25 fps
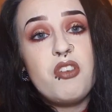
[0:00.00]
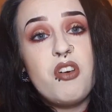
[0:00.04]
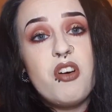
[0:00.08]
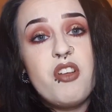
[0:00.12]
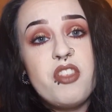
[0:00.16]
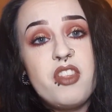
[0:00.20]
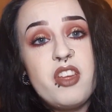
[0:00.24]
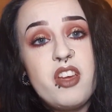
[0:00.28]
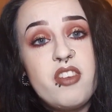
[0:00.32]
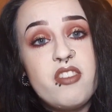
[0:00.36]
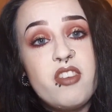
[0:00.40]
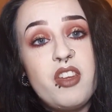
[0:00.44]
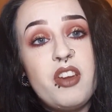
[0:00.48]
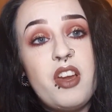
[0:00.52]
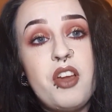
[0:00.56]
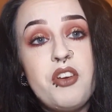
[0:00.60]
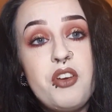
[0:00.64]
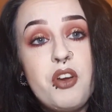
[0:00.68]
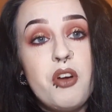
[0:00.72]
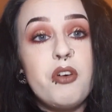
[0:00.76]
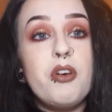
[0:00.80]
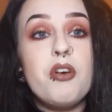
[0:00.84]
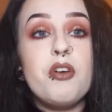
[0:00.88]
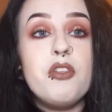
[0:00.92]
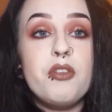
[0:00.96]
got this and I'd
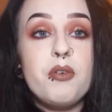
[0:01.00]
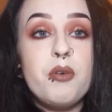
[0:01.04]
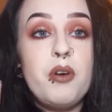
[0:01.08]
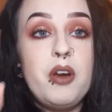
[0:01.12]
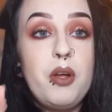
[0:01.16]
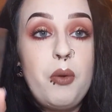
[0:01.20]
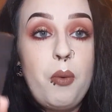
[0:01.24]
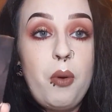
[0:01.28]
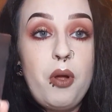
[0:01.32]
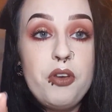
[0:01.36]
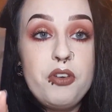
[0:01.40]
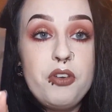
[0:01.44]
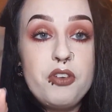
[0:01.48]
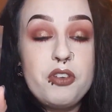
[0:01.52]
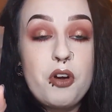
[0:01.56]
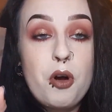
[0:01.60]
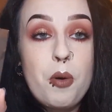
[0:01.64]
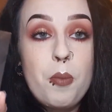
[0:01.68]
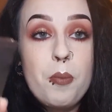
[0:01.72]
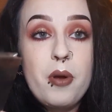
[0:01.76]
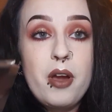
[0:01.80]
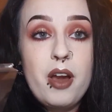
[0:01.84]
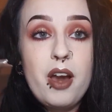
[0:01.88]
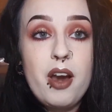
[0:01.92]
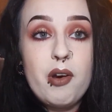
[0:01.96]
not got the real one to
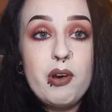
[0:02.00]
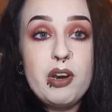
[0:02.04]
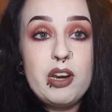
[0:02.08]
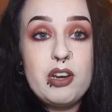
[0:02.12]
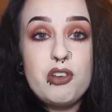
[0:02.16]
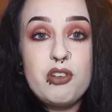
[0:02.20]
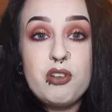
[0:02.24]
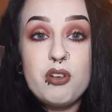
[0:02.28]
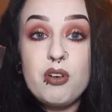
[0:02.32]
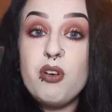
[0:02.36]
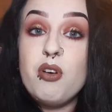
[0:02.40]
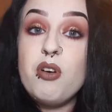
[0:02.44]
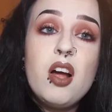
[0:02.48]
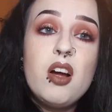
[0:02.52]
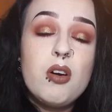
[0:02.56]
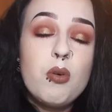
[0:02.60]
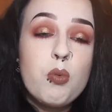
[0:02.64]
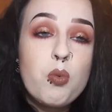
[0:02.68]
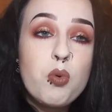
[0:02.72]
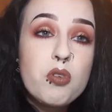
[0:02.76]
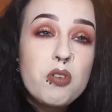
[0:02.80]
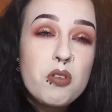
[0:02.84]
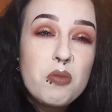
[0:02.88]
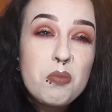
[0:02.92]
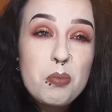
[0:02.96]
compare it to, I
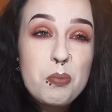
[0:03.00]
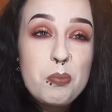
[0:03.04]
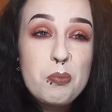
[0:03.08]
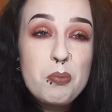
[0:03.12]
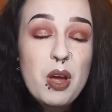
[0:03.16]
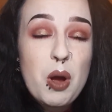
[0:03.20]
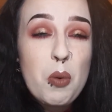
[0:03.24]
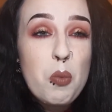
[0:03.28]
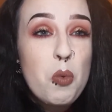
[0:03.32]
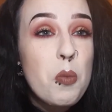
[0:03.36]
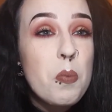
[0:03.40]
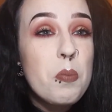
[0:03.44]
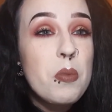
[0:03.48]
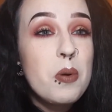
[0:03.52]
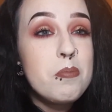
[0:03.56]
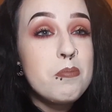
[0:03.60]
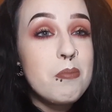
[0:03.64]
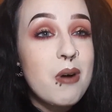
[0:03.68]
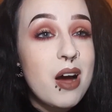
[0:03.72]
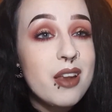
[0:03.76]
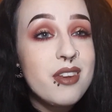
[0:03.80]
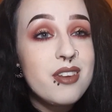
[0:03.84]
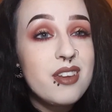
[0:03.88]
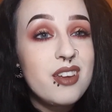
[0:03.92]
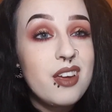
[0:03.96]
wouldn't be
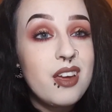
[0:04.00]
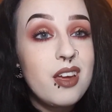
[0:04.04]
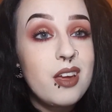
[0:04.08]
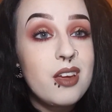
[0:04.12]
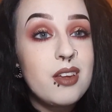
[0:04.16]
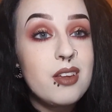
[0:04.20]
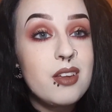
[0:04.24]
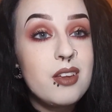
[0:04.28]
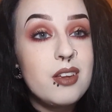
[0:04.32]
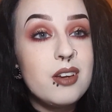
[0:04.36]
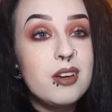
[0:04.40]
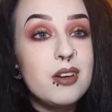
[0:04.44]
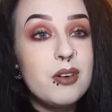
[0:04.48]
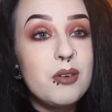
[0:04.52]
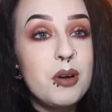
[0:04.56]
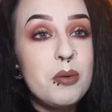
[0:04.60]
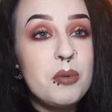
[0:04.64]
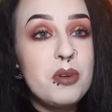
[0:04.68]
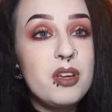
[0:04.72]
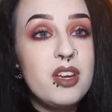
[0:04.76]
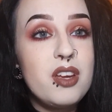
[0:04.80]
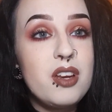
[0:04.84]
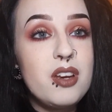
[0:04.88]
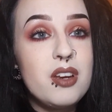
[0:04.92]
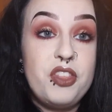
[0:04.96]
mad at it, you know what I
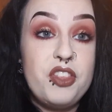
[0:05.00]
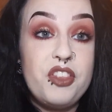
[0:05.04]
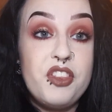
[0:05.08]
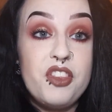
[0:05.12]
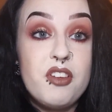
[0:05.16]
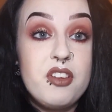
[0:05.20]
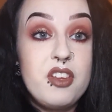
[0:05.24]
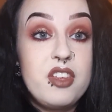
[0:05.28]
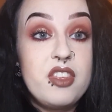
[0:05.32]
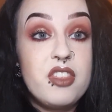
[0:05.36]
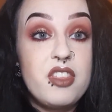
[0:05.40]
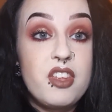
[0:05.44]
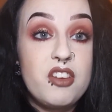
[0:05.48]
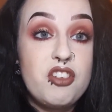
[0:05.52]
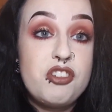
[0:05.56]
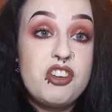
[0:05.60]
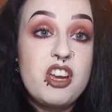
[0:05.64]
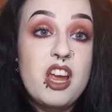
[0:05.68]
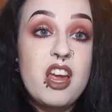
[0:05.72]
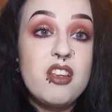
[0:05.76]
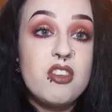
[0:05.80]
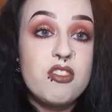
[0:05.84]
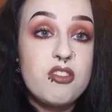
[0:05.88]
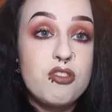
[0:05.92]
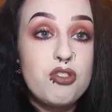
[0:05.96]
mean? The
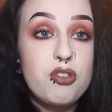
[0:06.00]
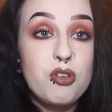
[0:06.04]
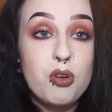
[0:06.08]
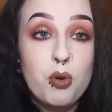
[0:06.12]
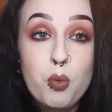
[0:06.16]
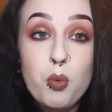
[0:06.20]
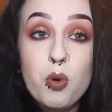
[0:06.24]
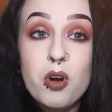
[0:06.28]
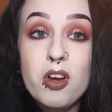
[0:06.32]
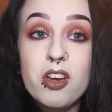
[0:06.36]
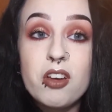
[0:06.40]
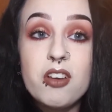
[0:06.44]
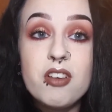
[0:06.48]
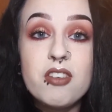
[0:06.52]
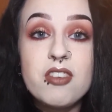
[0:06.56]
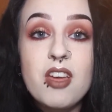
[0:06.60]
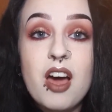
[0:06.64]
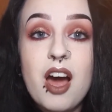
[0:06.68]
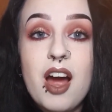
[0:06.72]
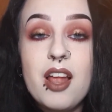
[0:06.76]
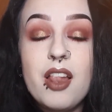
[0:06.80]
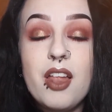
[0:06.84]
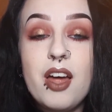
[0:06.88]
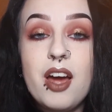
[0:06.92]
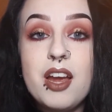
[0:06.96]
shades do work as
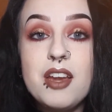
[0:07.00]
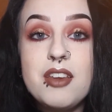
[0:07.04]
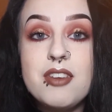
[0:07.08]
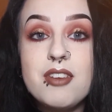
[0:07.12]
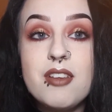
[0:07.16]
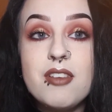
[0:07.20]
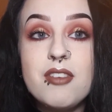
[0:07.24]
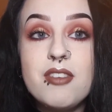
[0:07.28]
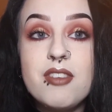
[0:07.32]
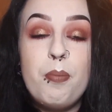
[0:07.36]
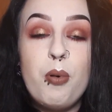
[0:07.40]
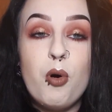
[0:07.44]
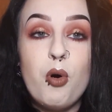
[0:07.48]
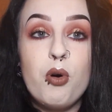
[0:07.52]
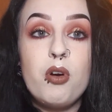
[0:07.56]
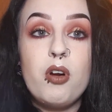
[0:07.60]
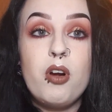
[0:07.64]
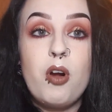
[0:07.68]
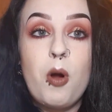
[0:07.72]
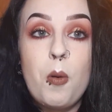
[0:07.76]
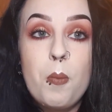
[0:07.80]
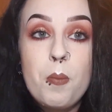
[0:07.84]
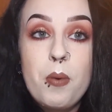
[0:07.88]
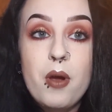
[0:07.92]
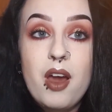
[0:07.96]
highlighters, but
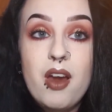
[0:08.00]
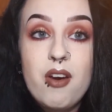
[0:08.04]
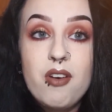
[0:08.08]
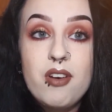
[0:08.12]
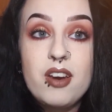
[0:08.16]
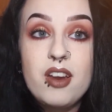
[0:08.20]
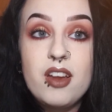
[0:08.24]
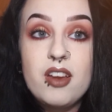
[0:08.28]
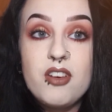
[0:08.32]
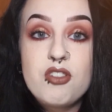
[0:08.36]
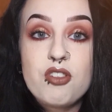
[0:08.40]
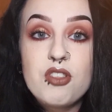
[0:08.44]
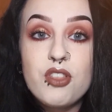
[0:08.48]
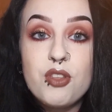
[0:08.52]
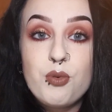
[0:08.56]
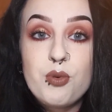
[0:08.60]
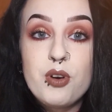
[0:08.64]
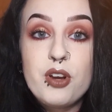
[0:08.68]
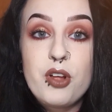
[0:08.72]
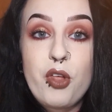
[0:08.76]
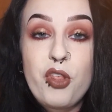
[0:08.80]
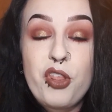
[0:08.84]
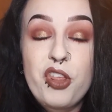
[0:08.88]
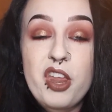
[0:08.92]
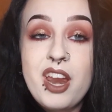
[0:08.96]
comparing it to the
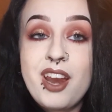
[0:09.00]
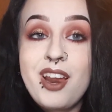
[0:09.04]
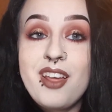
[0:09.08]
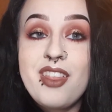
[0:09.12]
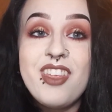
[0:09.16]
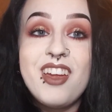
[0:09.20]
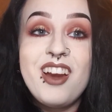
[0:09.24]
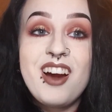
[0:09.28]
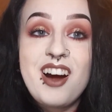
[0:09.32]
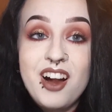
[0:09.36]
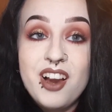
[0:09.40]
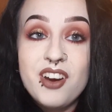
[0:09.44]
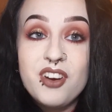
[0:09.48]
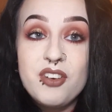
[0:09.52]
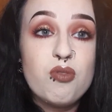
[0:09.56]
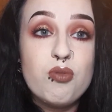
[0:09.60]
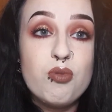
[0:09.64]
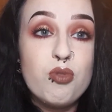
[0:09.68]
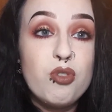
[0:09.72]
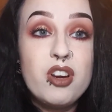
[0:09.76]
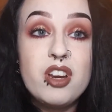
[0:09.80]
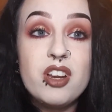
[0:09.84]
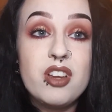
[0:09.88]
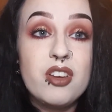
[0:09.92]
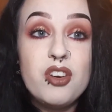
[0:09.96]
real thing, they are
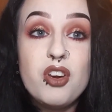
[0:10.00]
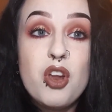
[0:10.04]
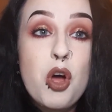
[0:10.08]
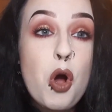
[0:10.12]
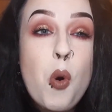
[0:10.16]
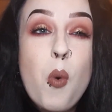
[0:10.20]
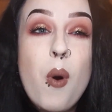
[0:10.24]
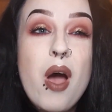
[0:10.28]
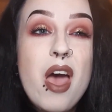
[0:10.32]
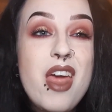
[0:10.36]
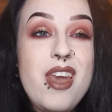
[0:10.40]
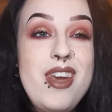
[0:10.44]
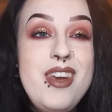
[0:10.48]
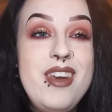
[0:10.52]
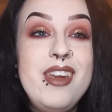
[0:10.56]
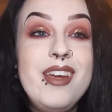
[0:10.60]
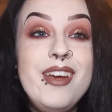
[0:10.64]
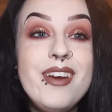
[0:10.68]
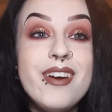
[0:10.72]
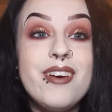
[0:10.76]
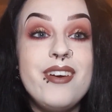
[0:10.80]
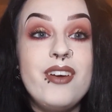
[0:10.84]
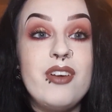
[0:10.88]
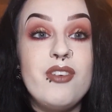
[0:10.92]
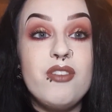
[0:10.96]
really nowhere
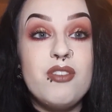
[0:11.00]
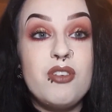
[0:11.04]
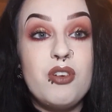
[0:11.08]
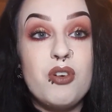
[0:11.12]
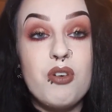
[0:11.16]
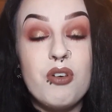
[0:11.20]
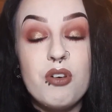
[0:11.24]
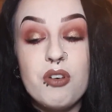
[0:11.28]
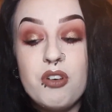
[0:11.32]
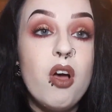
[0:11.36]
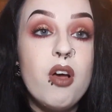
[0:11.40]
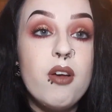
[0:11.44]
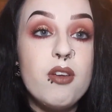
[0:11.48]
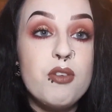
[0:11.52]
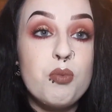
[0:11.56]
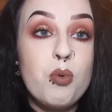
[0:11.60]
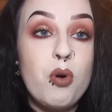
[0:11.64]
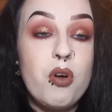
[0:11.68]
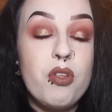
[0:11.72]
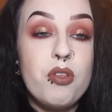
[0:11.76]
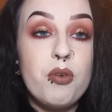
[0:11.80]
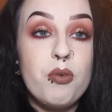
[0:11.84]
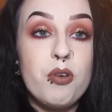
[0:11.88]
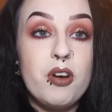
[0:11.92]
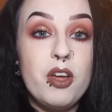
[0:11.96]
near as good as
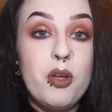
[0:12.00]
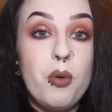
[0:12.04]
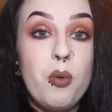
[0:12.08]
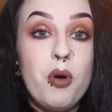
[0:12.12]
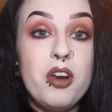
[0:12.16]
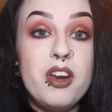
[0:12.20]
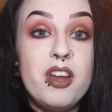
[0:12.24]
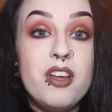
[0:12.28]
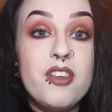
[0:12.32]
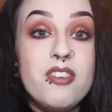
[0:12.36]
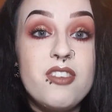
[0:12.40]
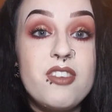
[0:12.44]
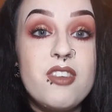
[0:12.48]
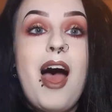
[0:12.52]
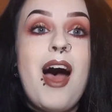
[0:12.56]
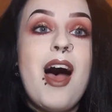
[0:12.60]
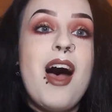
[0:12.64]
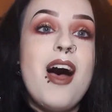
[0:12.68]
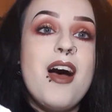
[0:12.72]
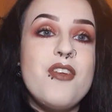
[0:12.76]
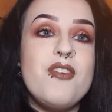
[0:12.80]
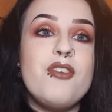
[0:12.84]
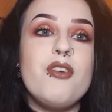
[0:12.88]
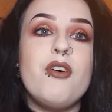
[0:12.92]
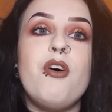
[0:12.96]
what the real one is.
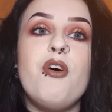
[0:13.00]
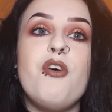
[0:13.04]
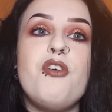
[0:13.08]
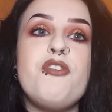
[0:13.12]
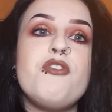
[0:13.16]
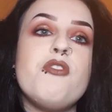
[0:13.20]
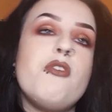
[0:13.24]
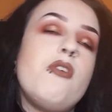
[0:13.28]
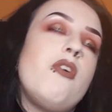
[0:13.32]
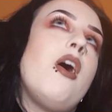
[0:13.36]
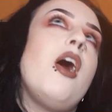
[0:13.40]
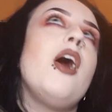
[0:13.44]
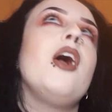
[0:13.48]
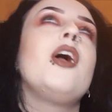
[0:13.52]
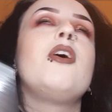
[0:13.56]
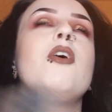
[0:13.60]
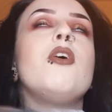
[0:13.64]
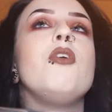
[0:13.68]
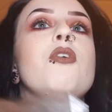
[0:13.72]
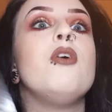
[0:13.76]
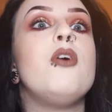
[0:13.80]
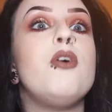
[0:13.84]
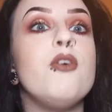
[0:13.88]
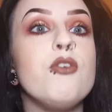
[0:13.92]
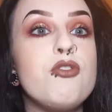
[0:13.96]
And also, I
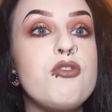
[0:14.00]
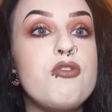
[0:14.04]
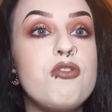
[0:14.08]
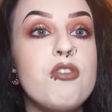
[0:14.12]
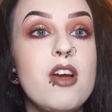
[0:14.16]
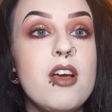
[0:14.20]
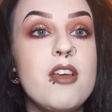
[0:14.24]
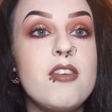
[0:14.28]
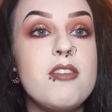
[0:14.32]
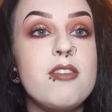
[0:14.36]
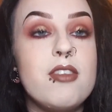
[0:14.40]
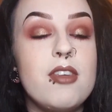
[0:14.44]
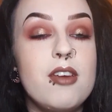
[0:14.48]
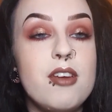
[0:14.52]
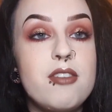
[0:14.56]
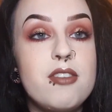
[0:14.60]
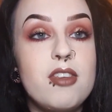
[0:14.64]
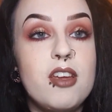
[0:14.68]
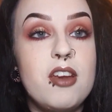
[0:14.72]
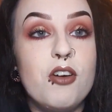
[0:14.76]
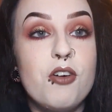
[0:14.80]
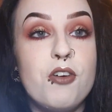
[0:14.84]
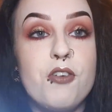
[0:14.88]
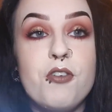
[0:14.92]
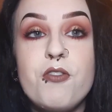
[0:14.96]
cannot stress this
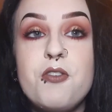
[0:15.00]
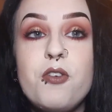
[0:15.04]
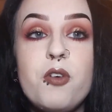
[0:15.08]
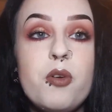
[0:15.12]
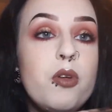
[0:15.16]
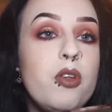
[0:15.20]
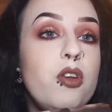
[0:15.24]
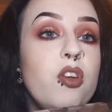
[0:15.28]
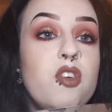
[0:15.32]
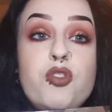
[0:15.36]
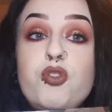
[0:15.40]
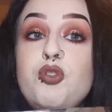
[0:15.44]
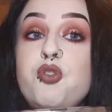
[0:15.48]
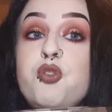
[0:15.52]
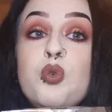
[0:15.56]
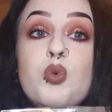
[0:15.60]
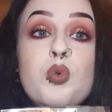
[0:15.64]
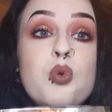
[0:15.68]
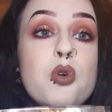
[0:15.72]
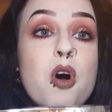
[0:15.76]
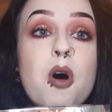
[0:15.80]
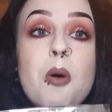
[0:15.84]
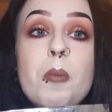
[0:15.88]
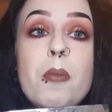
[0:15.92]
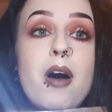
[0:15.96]
enough, do
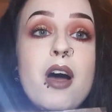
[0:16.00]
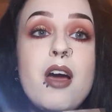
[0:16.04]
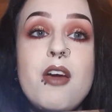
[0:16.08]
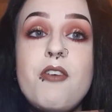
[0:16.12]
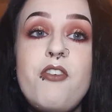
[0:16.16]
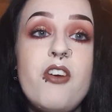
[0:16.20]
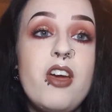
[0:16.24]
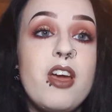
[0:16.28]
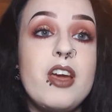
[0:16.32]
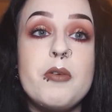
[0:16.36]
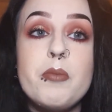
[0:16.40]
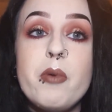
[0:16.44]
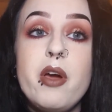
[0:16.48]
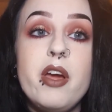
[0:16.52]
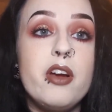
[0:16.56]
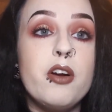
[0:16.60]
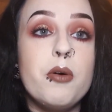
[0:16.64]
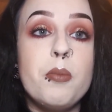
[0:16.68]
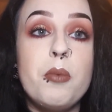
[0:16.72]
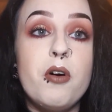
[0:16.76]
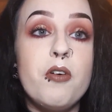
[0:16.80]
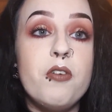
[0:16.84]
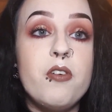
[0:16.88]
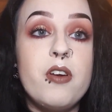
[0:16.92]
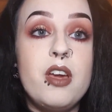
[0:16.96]
not buy fake makeup
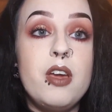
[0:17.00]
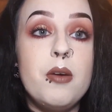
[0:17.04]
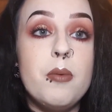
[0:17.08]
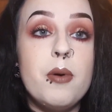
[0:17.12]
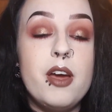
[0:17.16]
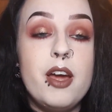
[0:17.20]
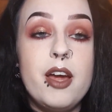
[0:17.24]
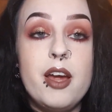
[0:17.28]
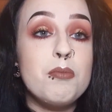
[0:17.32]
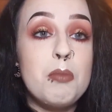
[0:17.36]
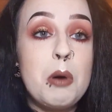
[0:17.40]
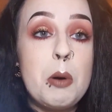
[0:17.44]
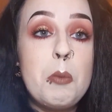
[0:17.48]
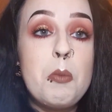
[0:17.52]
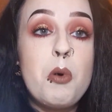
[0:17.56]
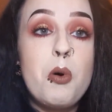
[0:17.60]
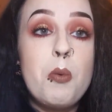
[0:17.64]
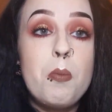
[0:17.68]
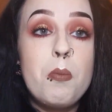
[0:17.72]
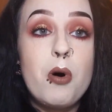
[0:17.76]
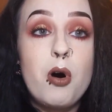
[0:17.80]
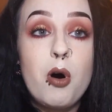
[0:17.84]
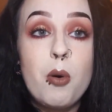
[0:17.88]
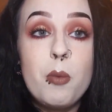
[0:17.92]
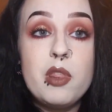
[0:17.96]
off eBay. My mum
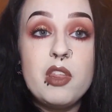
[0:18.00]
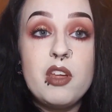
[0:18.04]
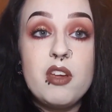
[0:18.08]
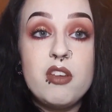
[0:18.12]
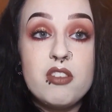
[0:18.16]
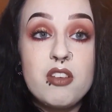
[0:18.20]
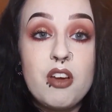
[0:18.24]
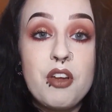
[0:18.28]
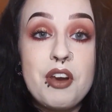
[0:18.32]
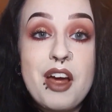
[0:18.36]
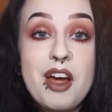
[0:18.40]
bought me this on